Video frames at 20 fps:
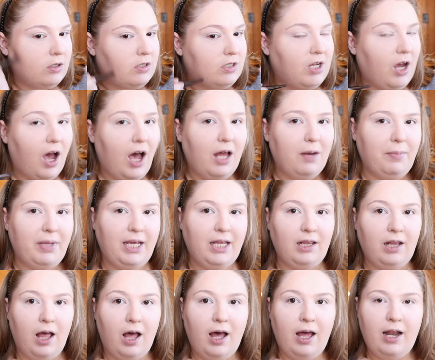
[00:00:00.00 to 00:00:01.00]
taught me a
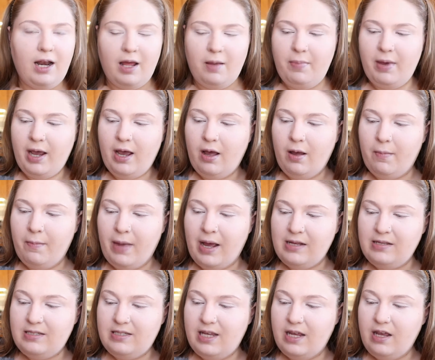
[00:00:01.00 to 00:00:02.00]
lot about
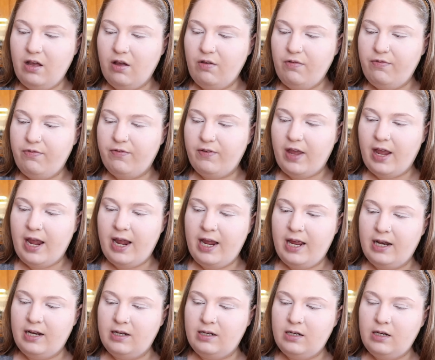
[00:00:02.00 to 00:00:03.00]
myself,
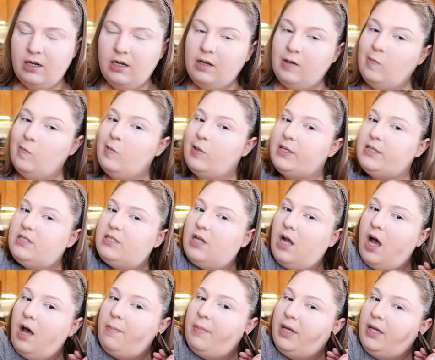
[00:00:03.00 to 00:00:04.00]
and it's
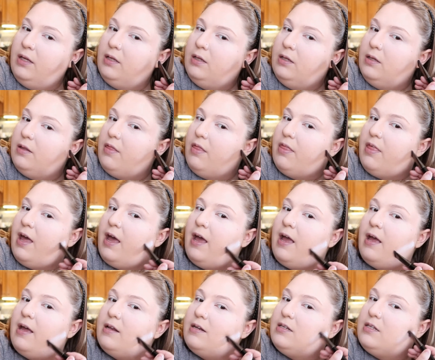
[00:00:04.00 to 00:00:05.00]
taught me
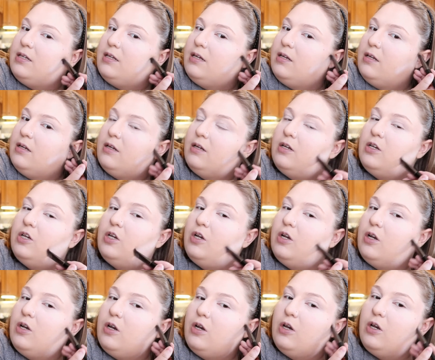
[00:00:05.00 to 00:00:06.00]
that,
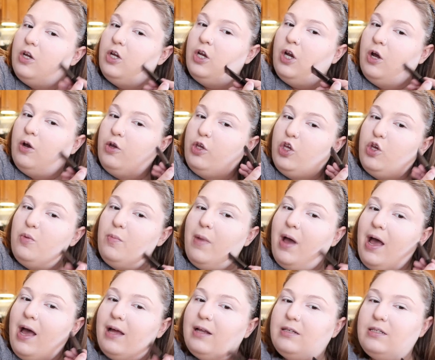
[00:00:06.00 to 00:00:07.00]
you know, you
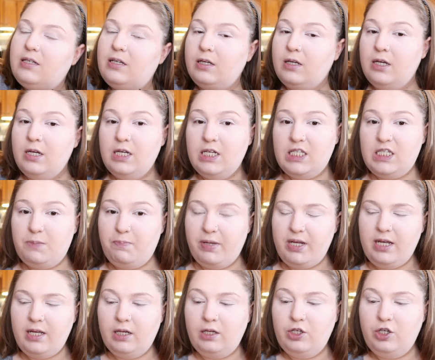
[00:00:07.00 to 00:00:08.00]
might
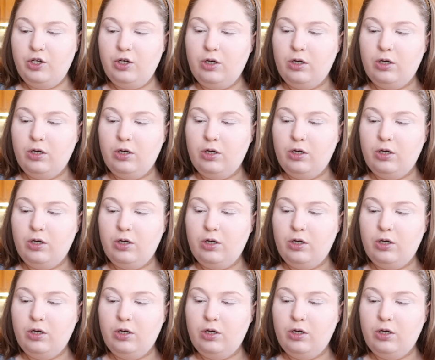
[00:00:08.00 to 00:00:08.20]
spend